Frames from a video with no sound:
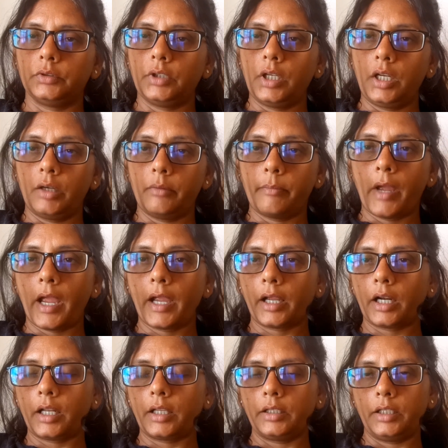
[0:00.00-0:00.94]
in
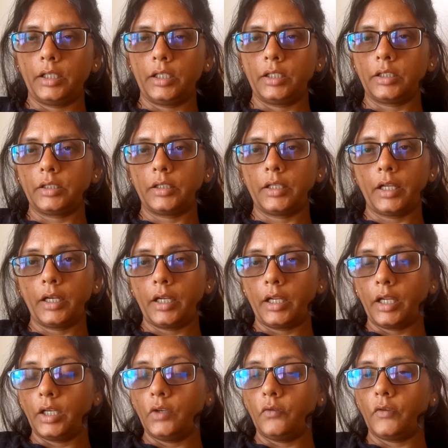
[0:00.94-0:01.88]
Bangladesh than
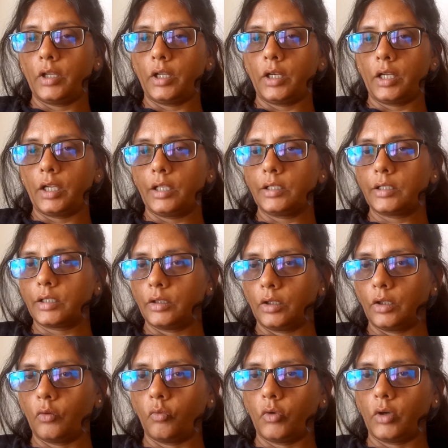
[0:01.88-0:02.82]
anywhere else
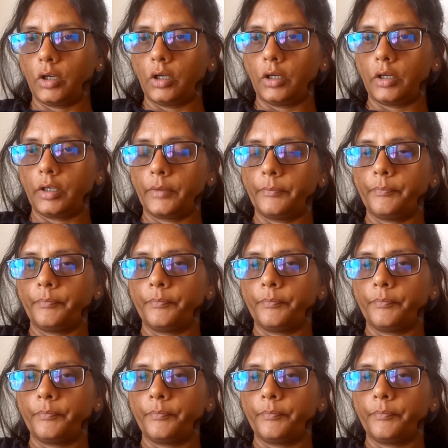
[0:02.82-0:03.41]
in the world.